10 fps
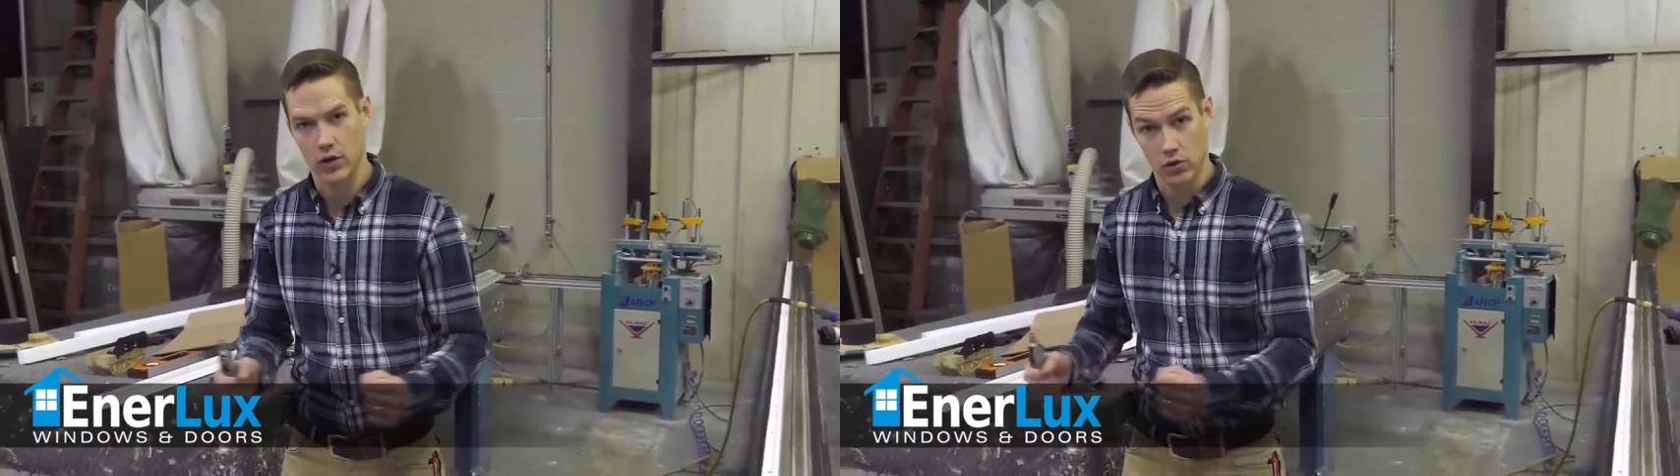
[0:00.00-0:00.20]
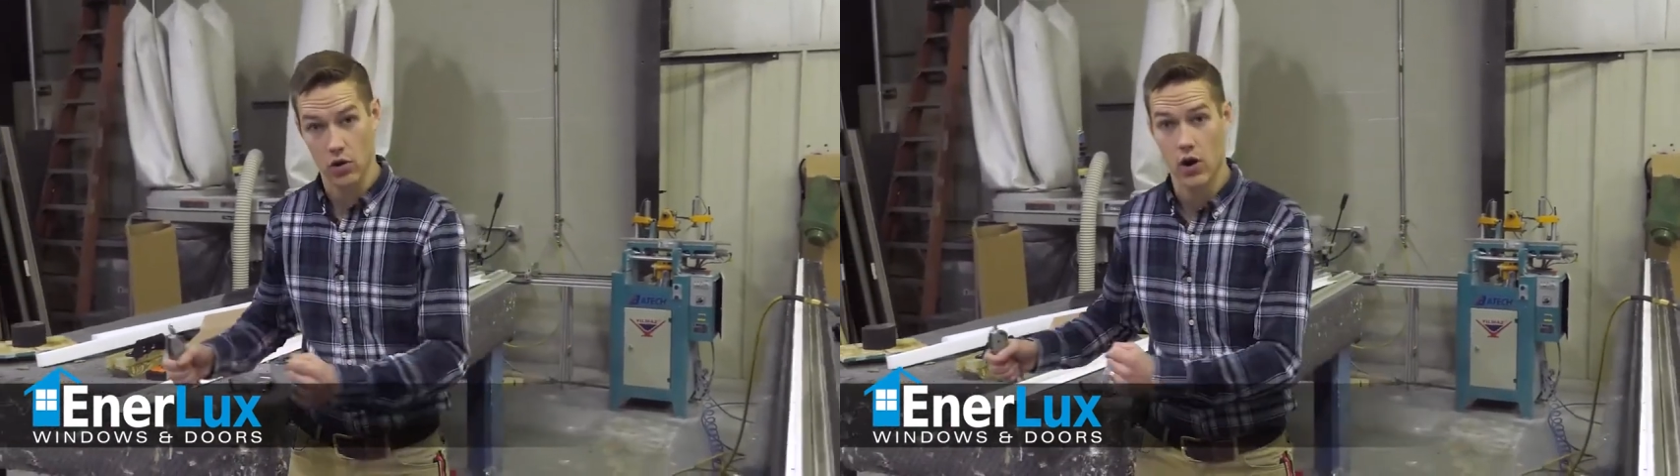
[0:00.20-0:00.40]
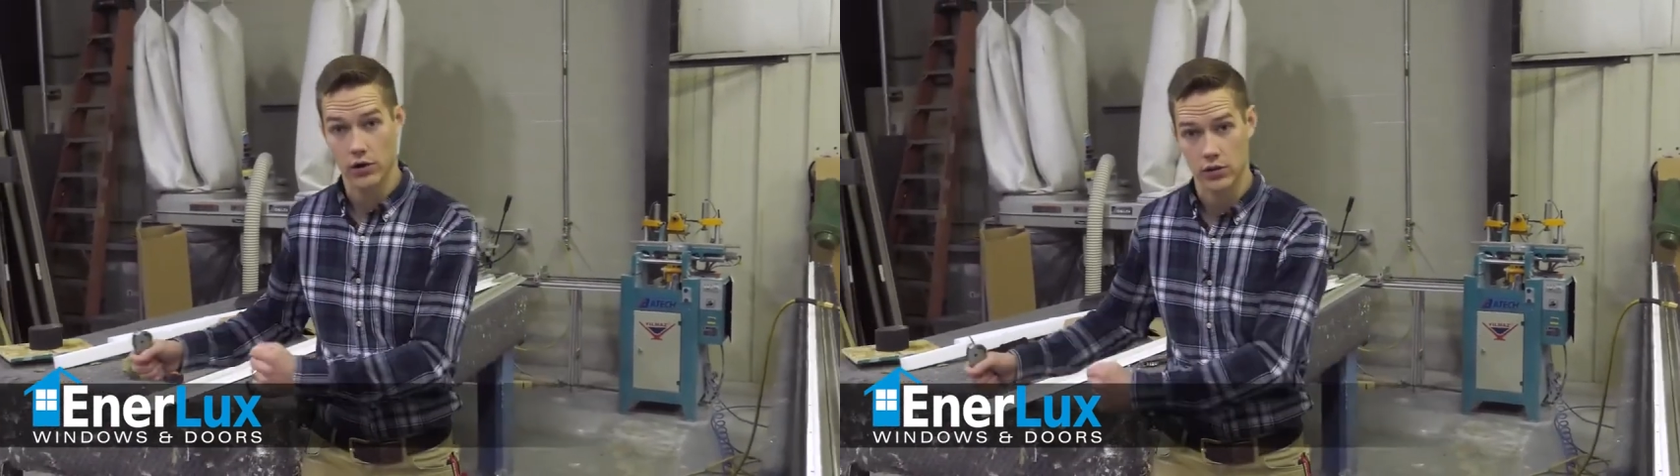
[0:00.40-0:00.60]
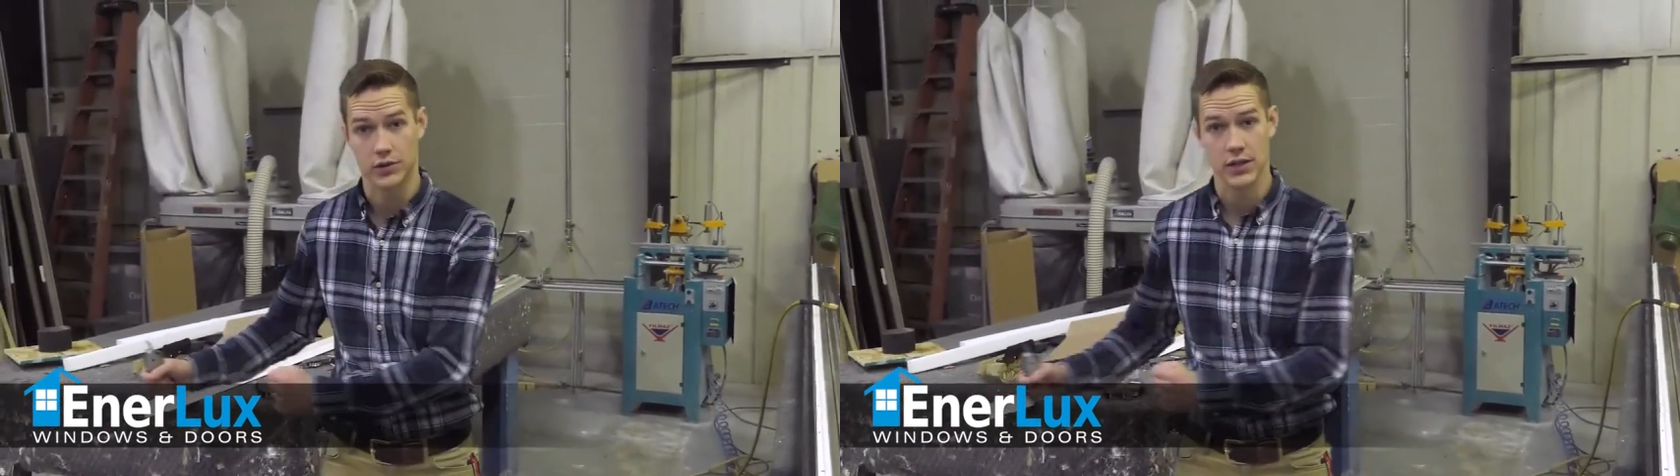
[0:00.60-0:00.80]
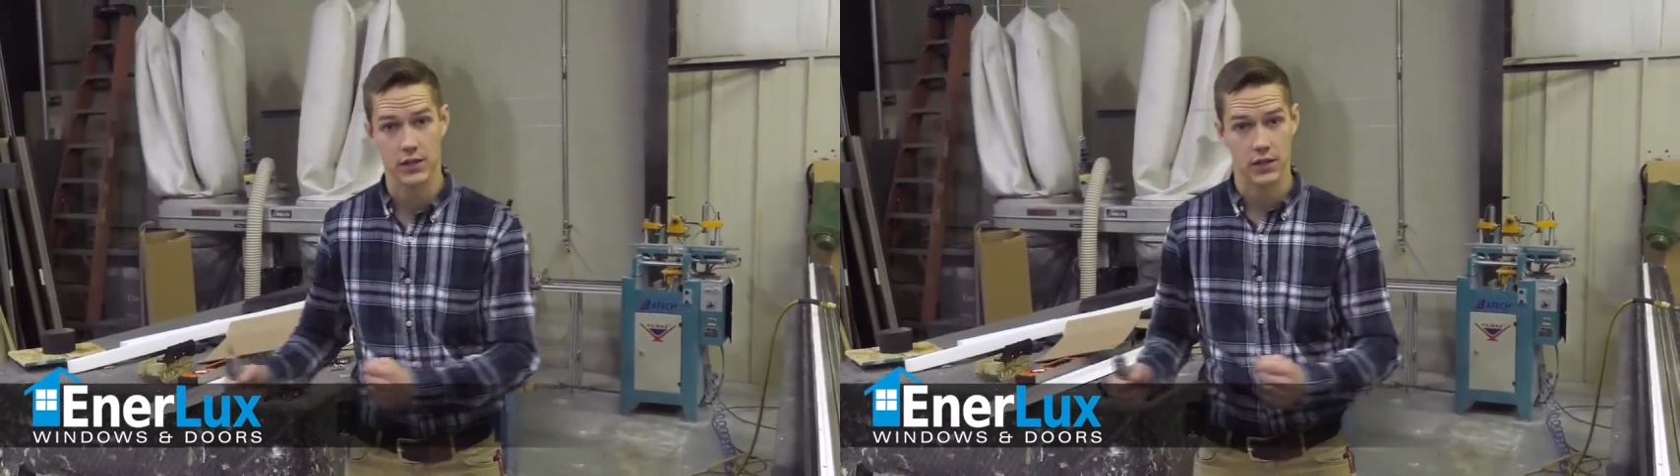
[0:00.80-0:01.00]
a longer
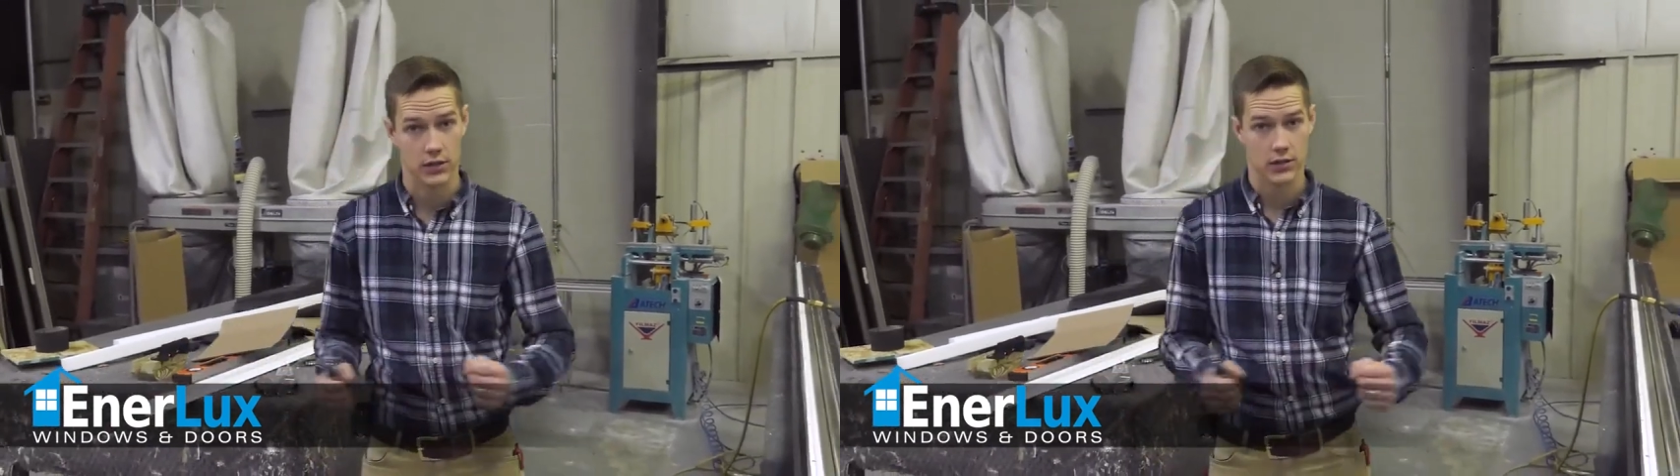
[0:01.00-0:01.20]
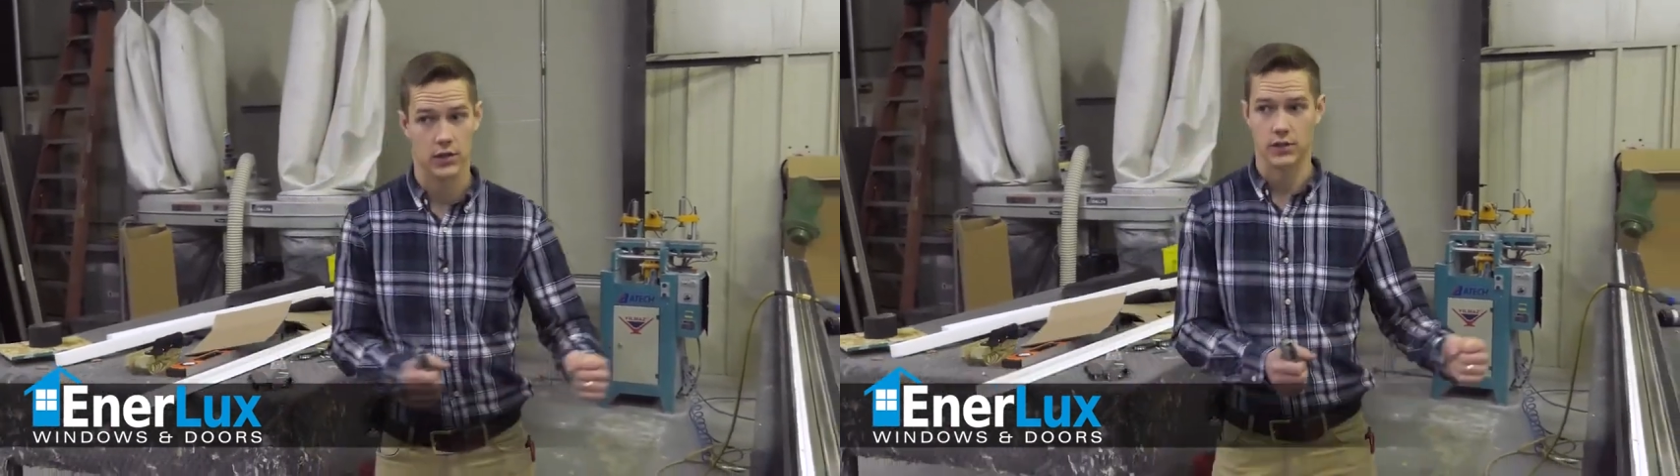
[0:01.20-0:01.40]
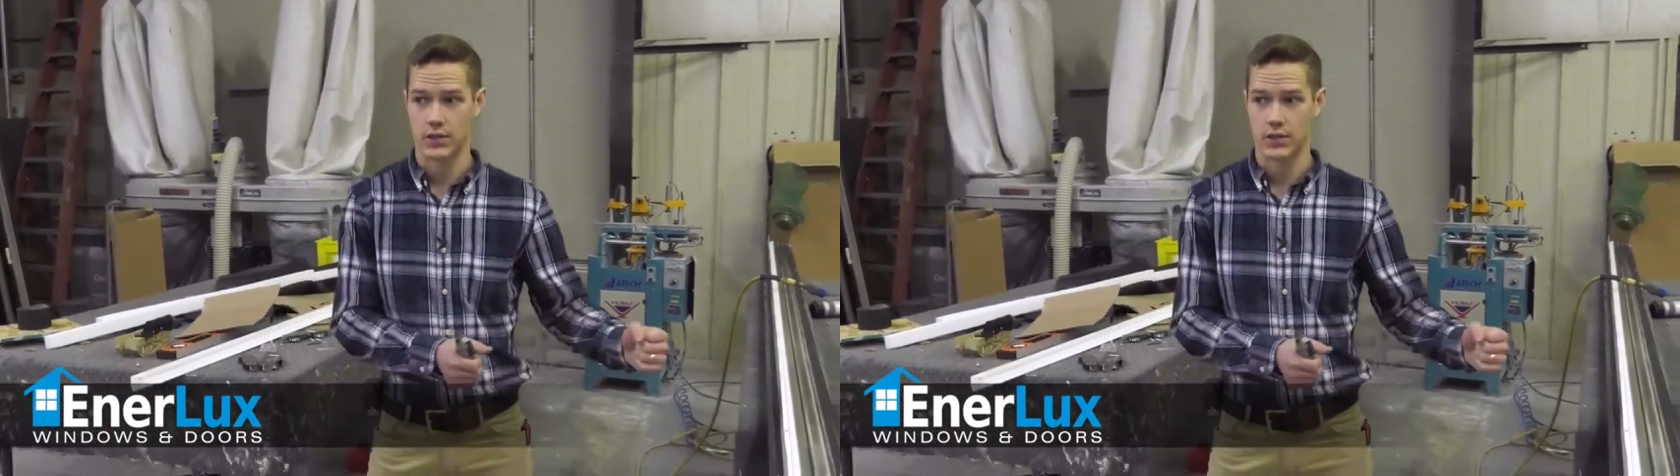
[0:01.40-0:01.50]
distance than,